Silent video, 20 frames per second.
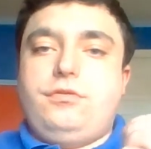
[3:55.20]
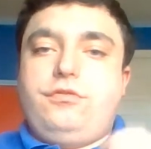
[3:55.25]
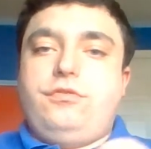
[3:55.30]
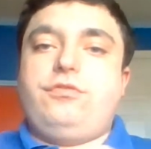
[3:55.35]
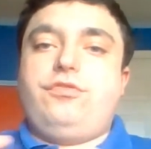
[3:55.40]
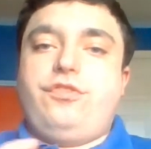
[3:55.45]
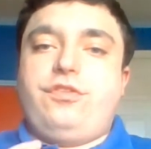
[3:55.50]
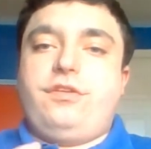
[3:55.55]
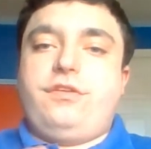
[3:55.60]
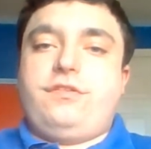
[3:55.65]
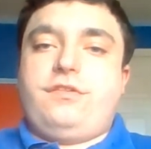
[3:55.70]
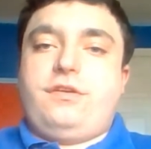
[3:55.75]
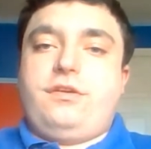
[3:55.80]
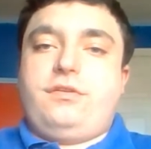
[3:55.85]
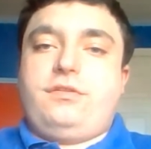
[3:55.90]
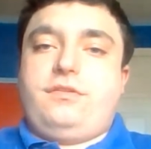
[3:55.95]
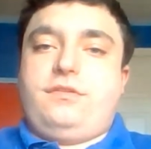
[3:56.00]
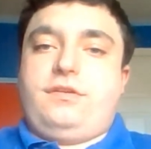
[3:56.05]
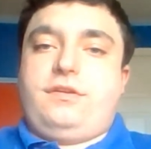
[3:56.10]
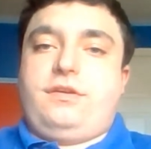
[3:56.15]
go check this
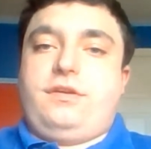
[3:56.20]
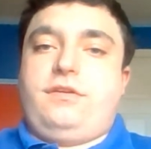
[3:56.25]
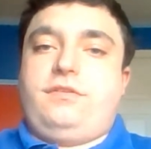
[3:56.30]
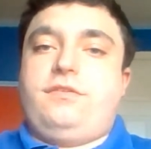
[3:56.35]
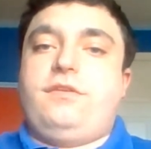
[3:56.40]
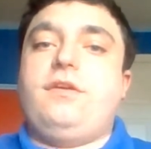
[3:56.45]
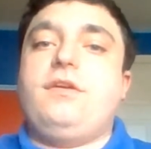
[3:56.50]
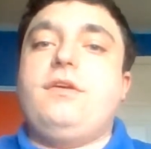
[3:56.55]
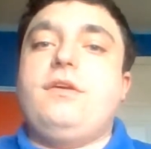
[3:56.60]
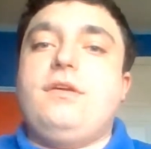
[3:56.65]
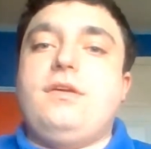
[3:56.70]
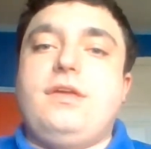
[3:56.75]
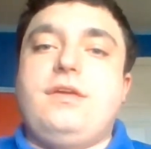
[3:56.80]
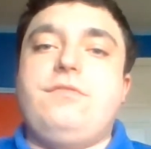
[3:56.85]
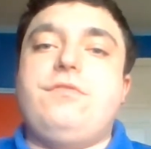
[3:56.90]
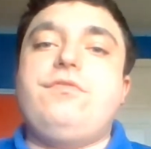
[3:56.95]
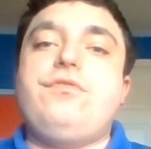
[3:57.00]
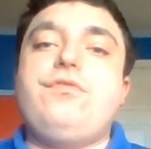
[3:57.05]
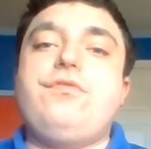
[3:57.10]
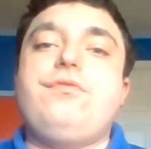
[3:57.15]
out, guys.
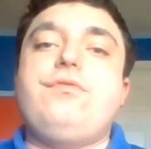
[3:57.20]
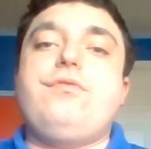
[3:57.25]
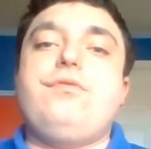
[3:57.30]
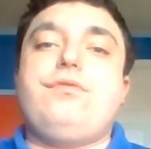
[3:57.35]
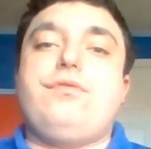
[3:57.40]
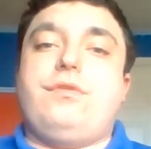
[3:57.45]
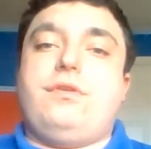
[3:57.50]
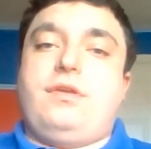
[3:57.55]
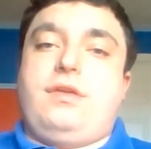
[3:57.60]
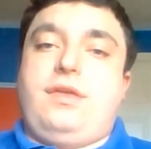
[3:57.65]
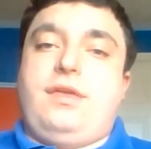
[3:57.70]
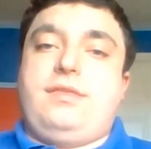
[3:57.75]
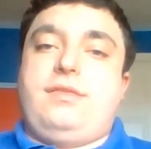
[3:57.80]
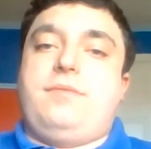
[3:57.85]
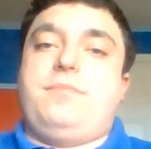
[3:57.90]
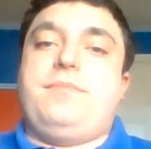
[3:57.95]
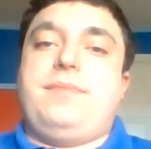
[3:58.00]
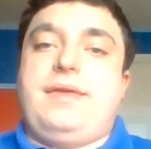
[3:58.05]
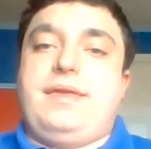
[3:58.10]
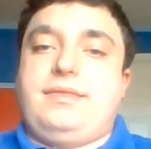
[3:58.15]
Even though it's an
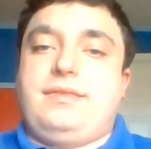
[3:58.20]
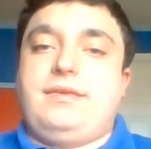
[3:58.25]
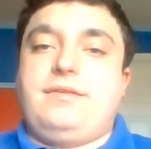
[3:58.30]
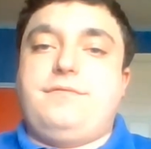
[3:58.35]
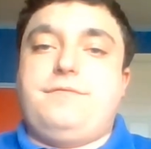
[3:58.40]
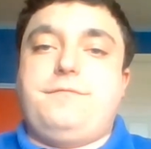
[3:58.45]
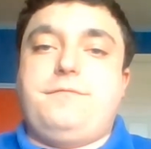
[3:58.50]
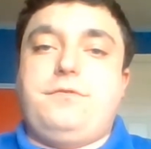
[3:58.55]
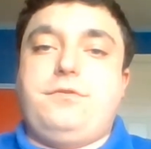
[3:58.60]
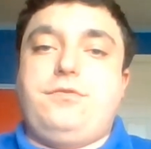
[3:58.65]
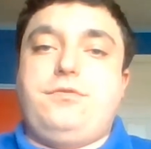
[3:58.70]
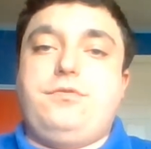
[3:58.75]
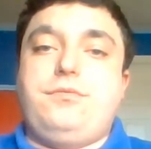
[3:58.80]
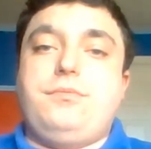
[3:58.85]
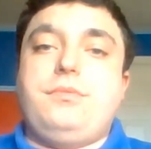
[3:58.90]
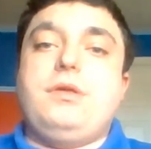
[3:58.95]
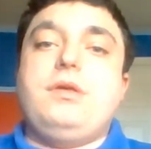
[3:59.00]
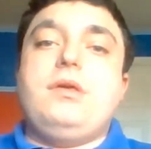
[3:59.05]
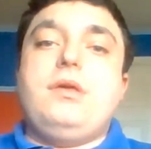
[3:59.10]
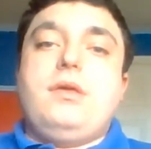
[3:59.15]
independent
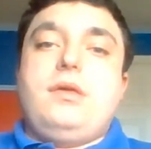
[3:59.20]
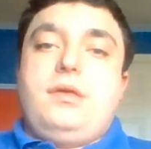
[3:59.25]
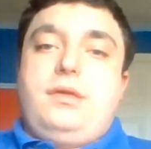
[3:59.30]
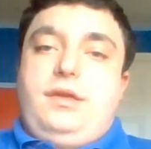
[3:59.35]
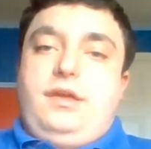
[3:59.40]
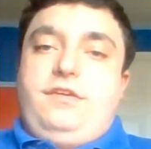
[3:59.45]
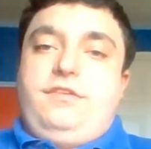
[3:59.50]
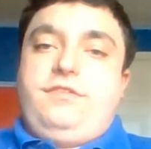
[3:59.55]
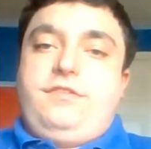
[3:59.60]
film, I